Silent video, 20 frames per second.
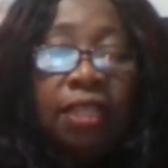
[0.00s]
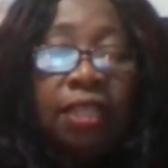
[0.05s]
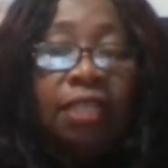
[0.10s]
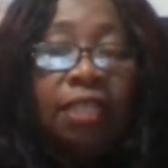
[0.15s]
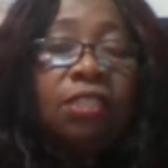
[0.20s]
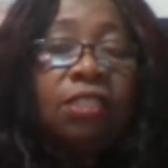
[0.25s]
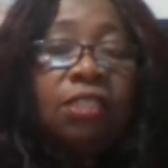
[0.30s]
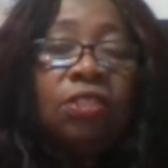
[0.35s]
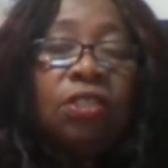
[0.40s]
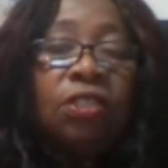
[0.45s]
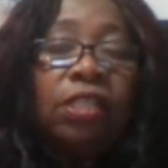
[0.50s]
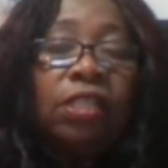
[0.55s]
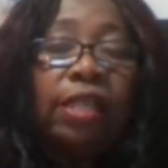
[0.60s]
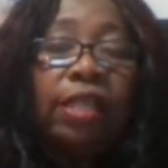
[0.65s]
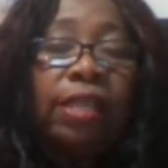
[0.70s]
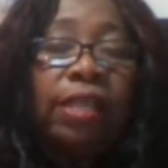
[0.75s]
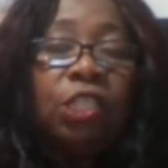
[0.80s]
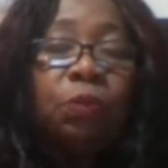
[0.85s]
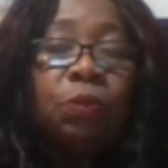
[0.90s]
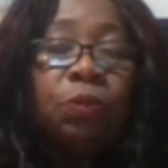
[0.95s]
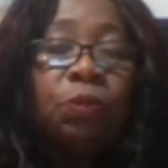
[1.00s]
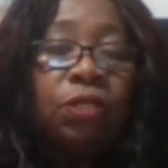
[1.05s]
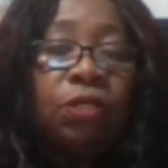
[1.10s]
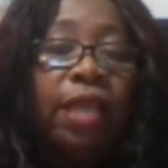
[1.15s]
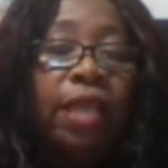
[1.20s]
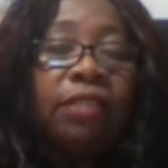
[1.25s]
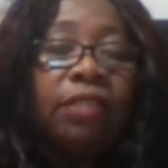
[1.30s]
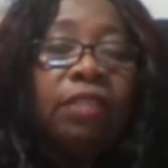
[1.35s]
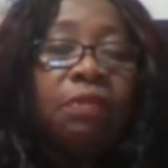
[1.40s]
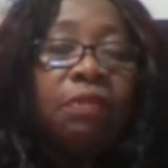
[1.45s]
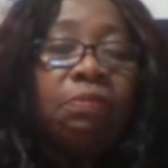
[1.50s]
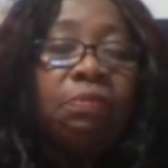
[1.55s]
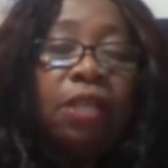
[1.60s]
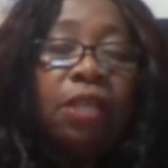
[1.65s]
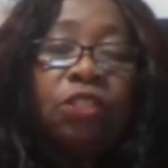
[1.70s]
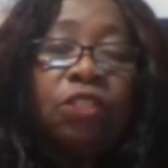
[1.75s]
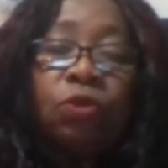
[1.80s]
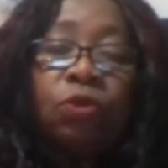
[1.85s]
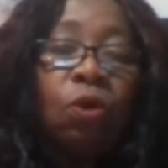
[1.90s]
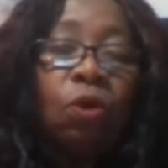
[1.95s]
This is to cleanse, protect, and
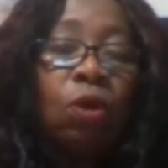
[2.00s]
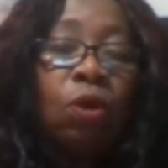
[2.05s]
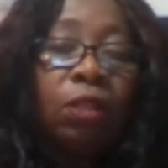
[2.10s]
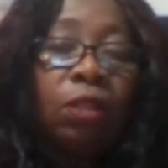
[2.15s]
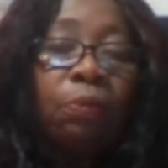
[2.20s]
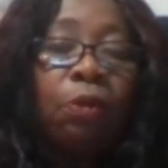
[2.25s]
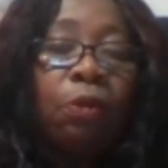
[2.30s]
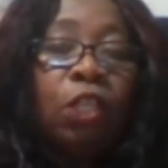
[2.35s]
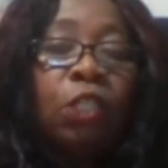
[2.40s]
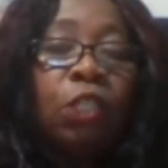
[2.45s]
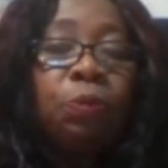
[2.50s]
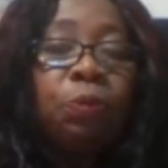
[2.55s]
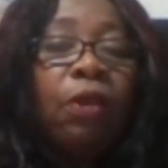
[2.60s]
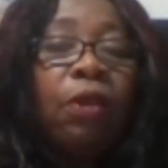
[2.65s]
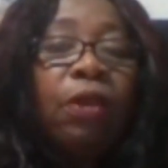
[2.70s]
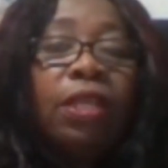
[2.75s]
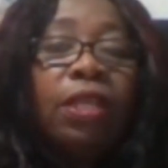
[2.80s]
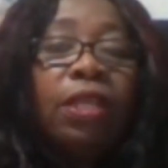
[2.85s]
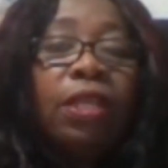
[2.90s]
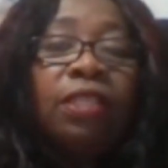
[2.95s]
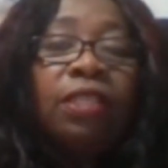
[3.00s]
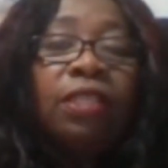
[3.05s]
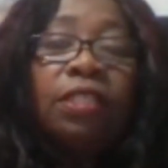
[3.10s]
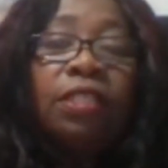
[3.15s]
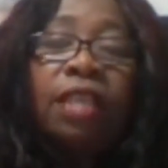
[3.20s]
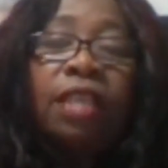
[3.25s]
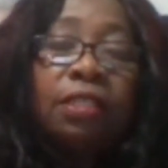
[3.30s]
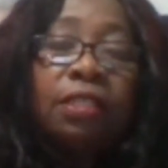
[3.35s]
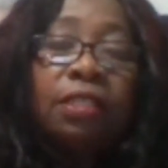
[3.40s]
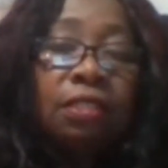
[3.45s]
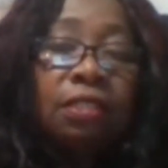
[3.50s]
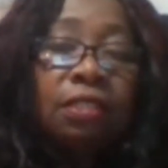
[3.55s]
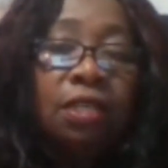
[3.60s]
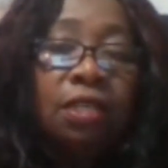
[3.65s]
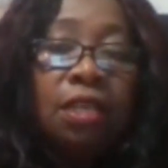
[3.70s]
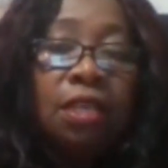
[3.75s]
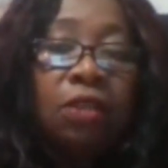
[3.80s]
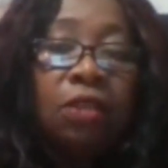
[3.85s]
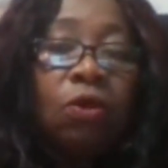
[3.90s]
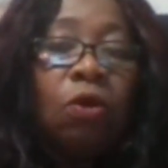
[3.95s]
bless you all in prosperity and success
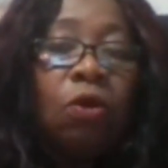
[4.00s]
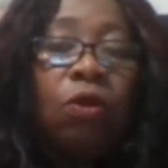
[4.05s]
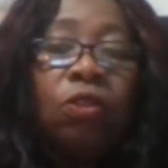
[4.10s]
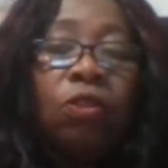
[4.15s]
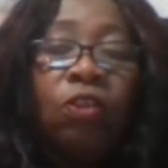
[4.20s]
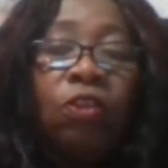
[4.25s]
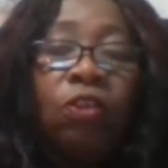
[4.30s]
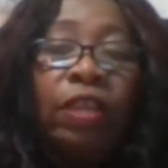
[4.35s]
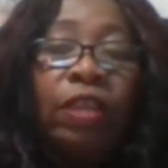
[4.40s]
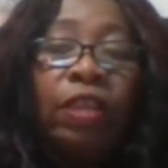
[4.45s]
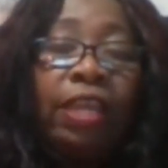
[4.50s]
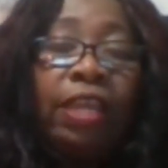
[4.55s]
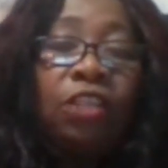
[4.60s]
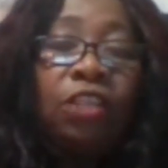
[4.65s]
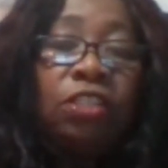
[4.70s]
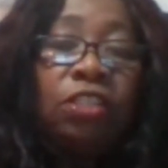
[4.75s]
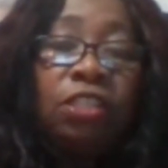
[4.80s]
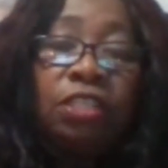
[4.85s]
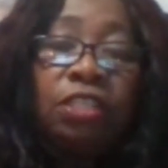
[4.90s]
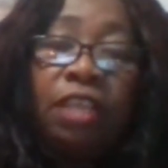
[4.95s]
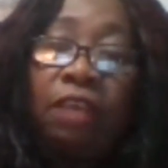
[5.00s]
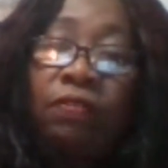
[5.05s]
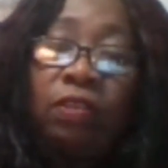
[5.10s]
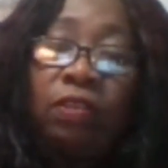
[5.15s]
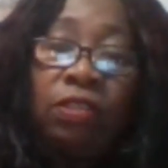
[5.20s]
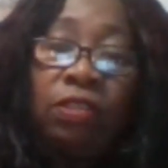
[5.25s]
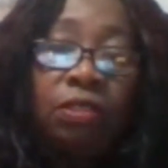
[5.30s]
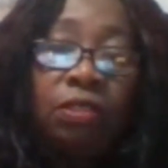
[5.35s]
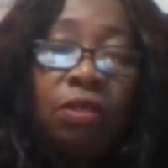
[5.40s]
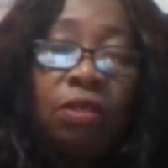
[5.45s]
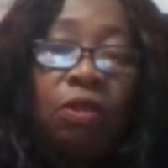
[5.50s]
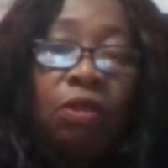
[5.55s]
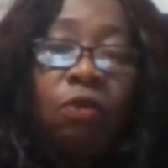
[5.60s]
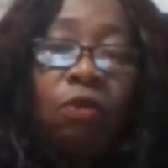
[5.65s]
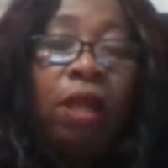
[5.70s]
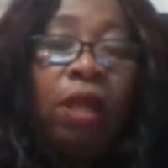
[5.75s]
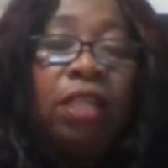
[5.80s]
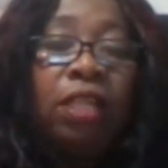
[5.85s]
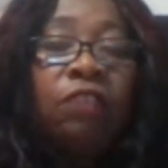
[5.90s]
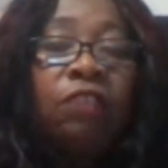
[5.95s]
in all your financial endeavors,
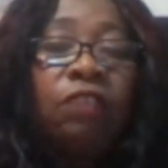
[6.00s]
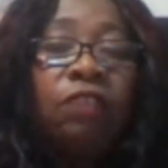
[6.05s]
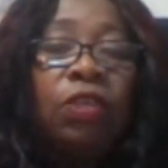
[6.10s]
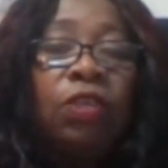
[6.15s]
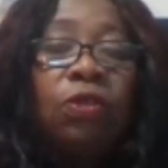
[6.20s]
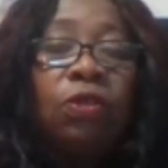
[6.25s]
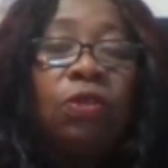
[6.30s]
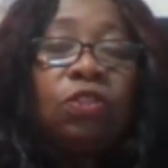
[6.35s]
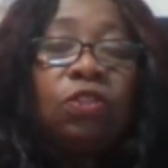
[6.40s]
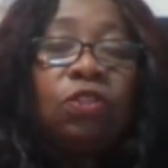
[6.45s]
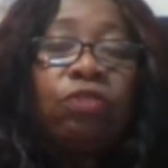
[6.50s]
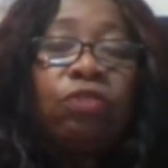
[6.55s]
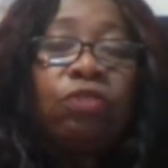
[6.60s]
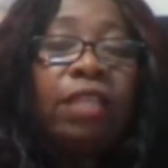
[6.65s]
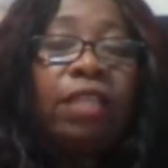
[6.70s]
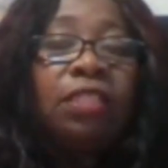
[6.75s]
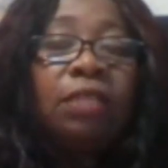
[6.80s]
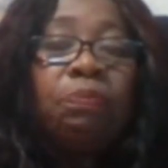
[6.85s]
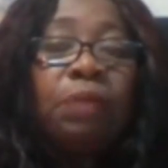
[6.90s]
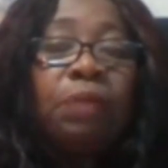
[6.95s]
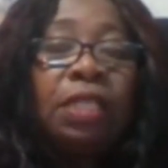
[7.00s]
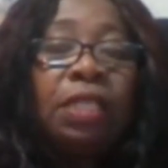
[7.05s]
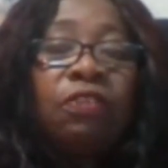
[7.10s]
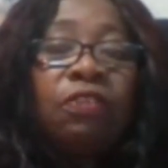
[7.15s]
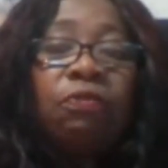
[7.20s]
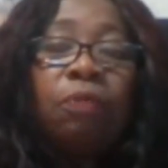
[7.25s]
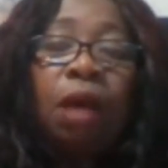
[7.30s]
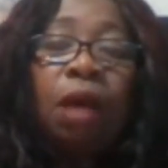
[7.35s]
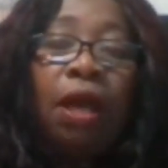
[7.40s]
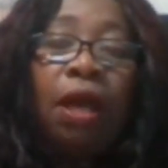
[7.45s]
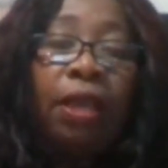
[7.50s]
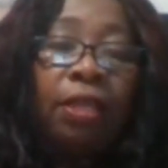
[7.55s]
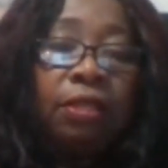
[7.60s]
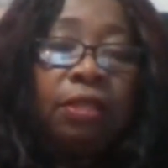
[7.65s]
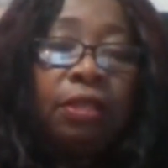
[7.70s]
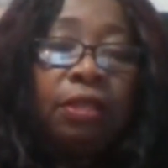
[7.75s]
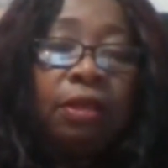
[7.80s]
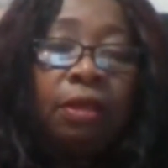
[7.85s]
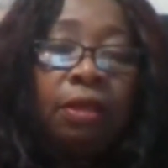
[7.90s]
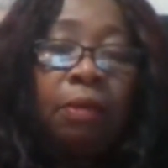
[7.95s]
while giving you the strength and peace of
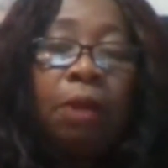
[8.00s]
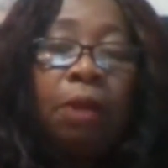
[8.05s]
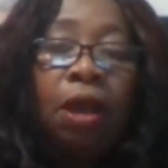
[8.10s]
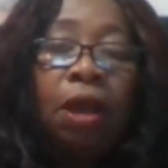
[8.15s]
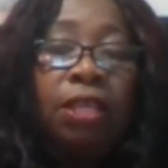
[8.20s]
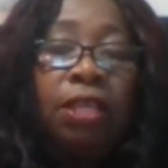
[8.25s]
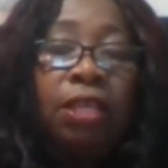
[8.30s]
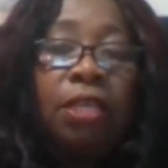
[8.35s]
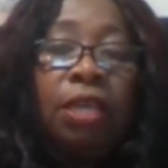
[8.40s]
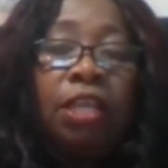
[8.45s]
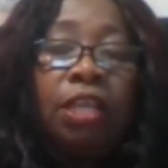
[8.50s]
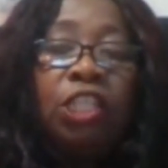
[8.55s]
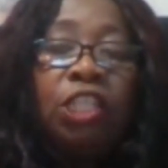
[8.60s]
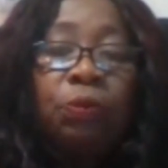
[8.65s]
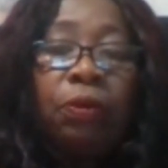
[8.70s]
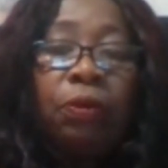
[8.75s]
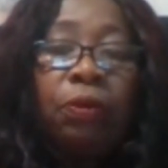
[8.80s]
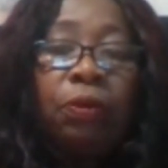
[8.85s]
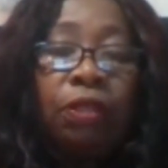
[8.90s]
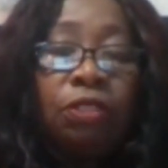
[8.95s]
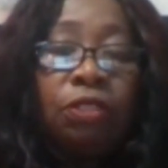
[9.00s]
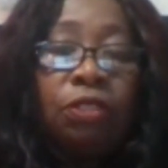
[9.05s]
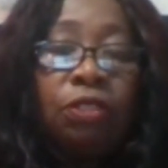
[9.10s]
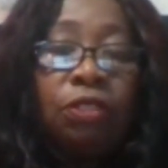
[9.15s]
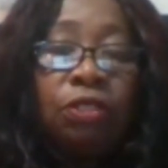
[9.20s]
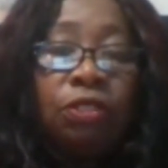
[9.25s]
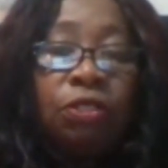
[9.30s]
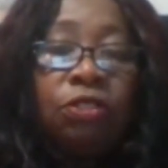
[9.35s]
mind, body, and spirit.